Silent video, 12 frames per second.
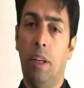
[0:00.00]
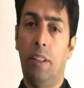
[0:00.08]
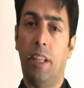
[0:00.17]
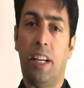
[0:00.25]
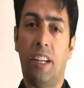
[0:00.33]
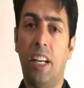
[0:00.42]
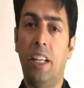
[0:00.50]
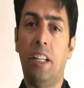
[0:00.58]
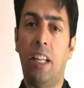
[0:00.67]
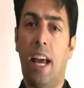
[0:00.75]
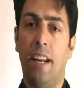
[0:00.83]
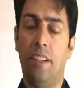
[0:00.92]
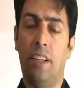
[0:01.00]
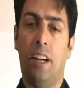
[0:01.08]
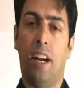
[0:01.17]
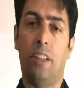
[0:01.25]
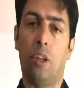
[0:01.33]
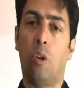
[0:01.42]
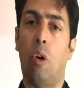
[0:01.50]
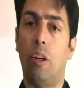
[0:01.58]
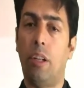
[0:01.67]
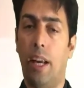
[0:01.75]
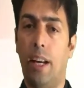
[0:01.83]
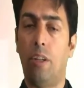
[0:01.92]
the cranial end and the
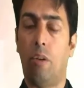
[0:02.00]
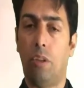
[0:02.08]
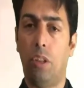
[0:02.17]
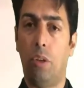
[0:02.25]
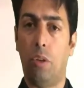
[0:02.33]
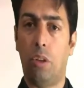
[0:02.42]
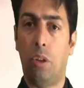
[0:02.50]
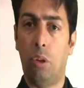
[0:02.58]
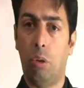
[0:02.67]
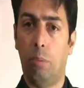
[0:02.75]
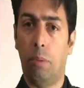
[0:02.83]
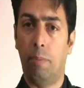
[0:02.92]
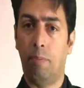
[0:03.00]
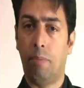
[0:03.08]
caudal end of the neural tube.